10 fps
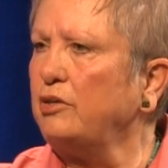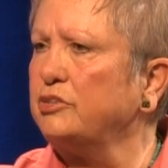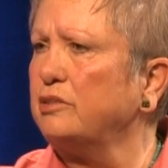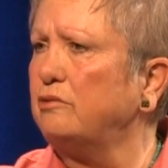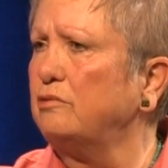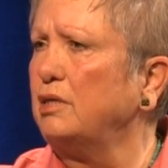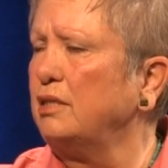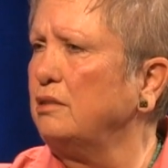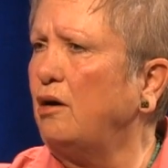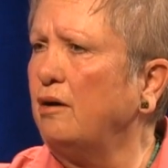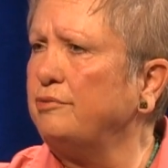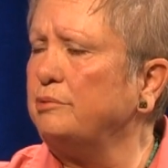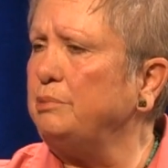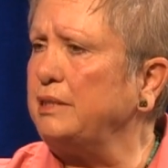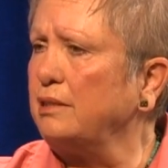also
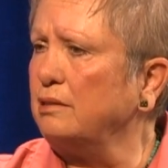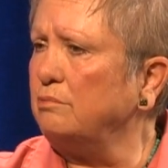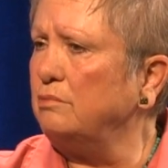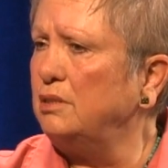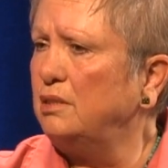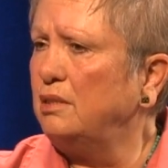often become